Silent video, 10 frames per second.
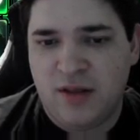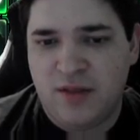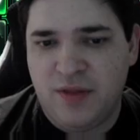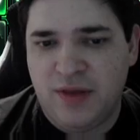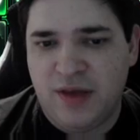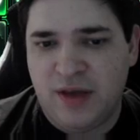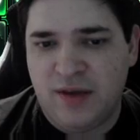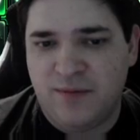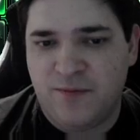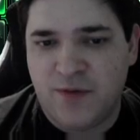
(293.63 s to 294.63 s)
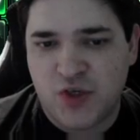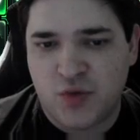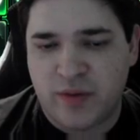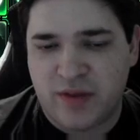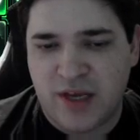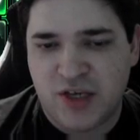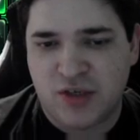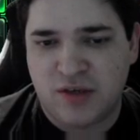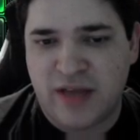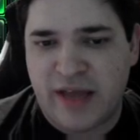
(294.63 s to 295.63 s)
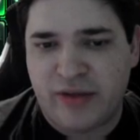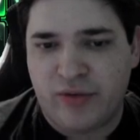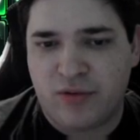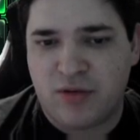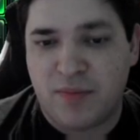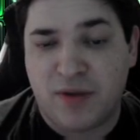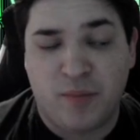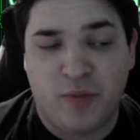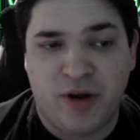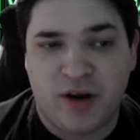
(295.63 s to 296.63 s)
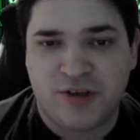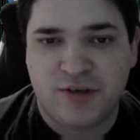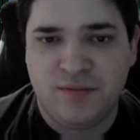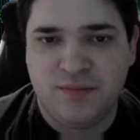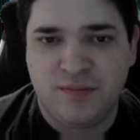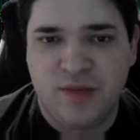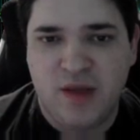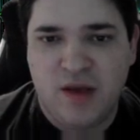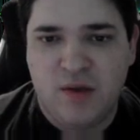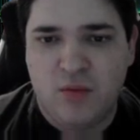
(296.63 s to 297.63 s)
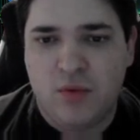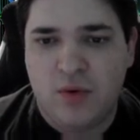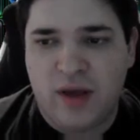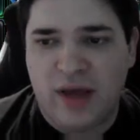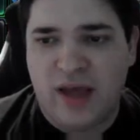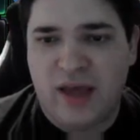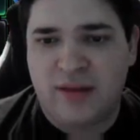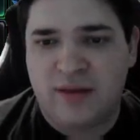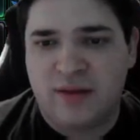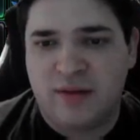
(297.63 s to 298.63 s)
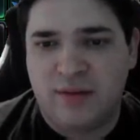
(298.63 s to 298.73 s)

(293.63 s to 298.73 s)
the visualization that there is something in production, and